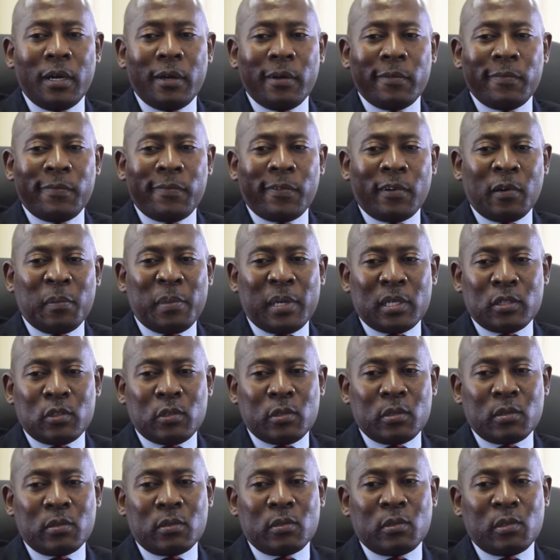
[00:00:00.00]
for
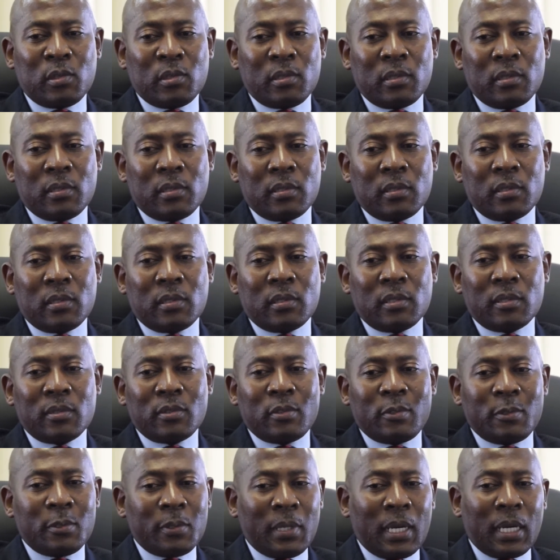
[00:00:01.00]
Basotho
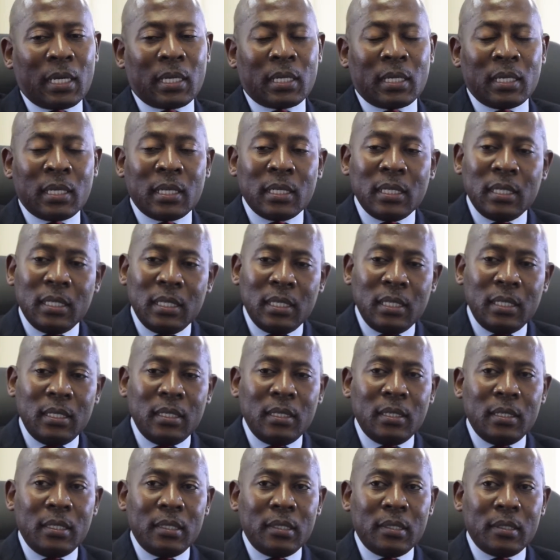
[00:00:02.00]
to agree
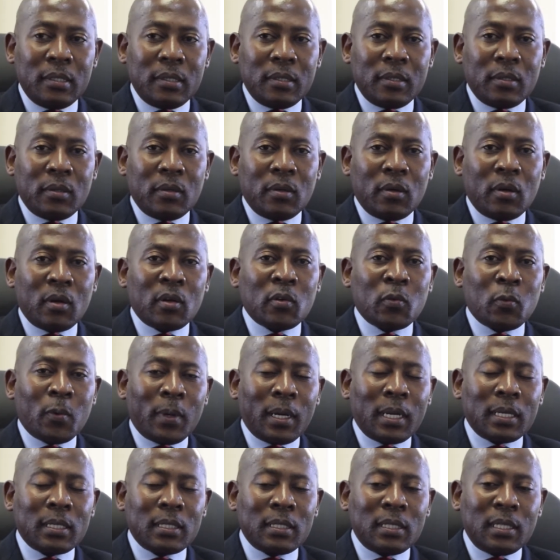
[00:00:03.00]
on
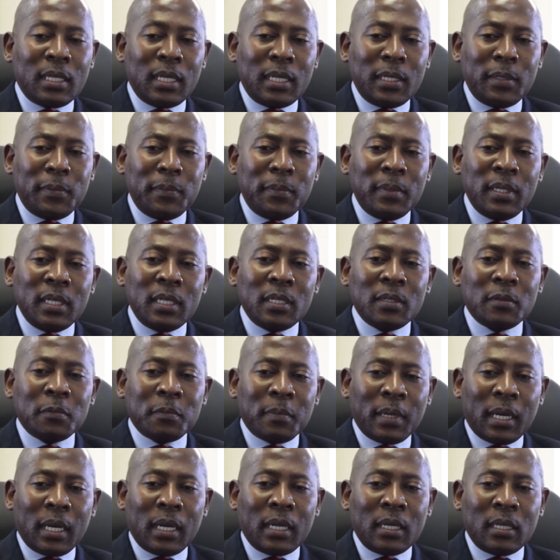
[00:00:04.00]
what they mean
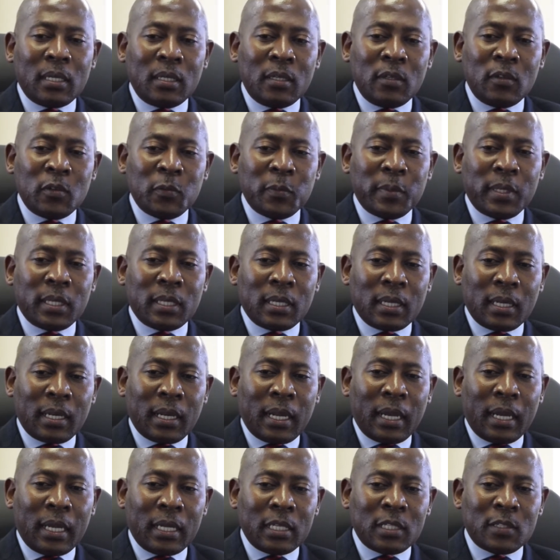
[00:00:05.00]
by human
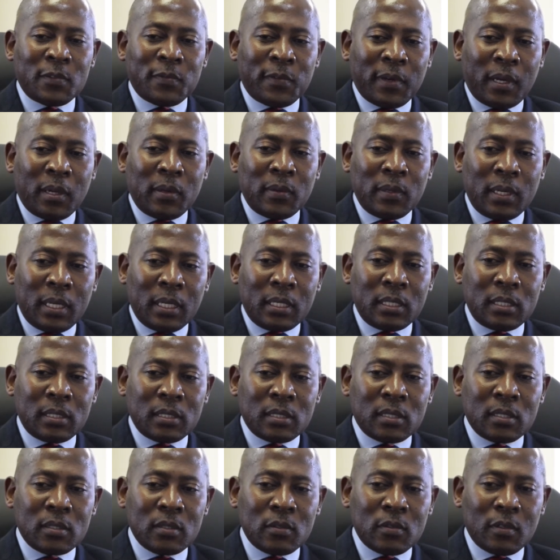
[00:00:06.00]
rights
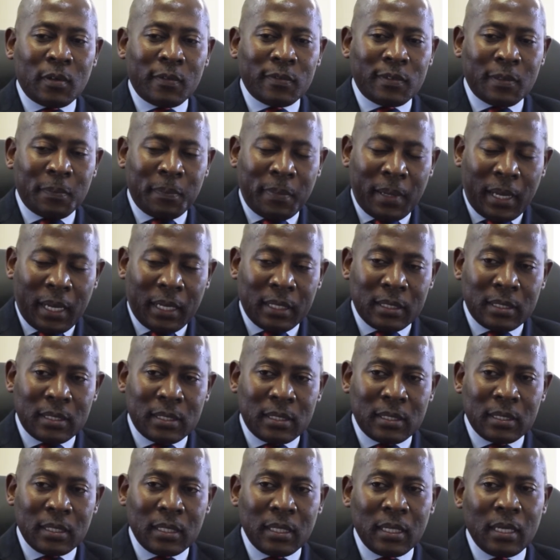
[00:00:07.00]
violations of the
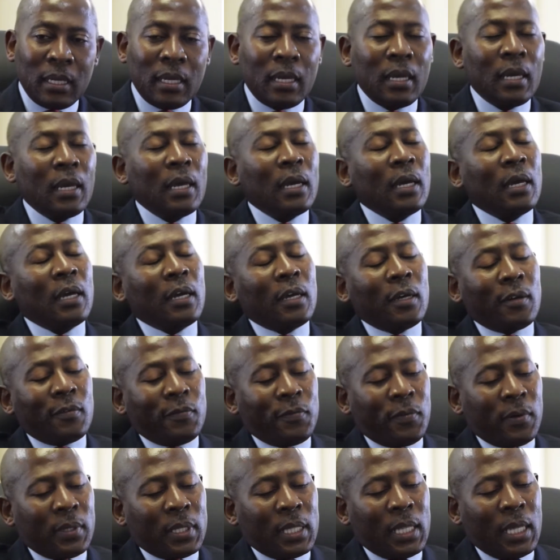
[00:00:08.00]
past.
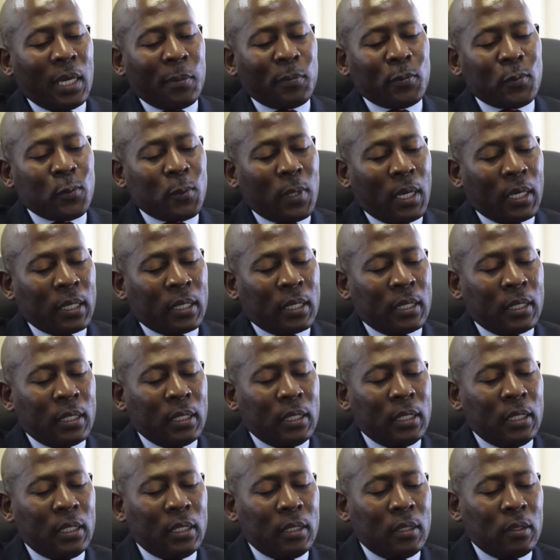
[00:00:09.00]
For them to
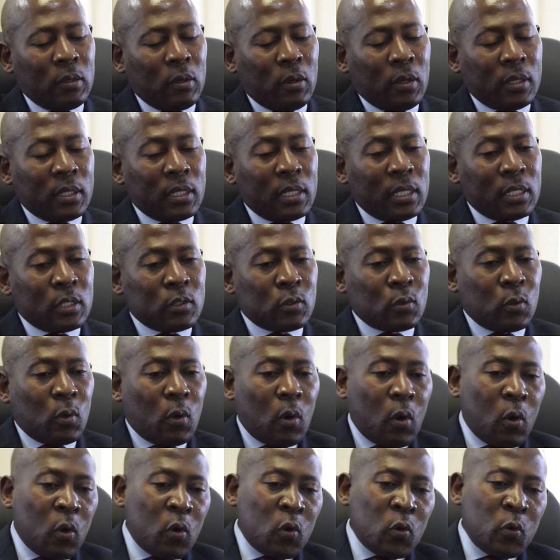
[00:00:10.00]
agree on the
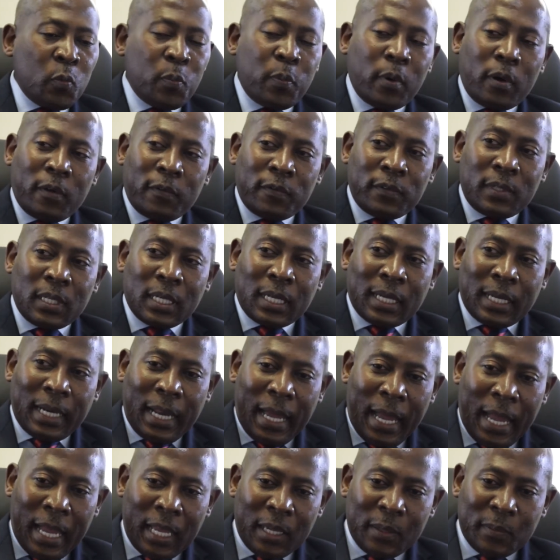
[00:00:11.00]
scope of the
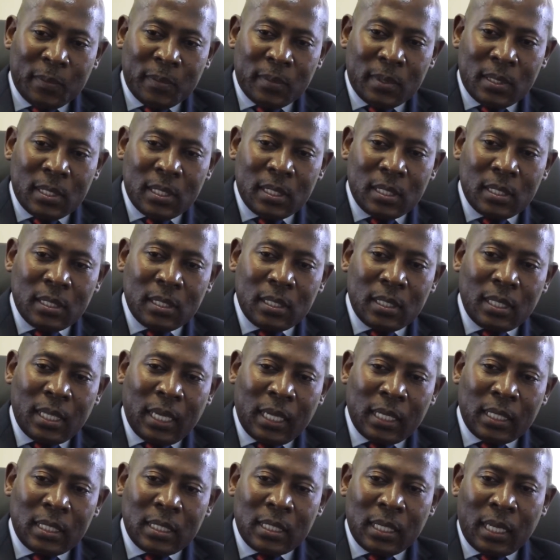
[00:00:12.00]
crimes
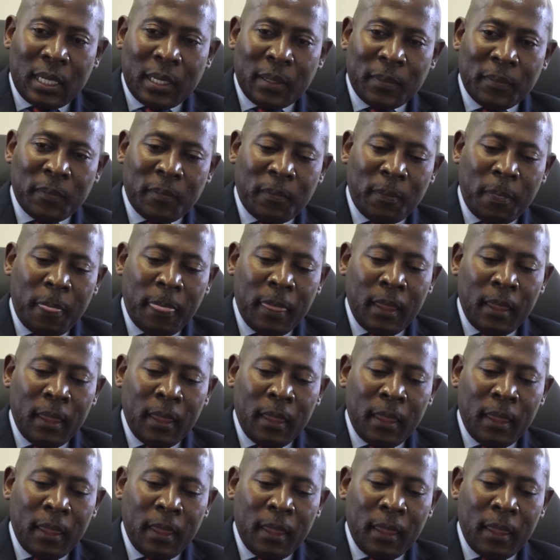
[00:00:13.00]
that um,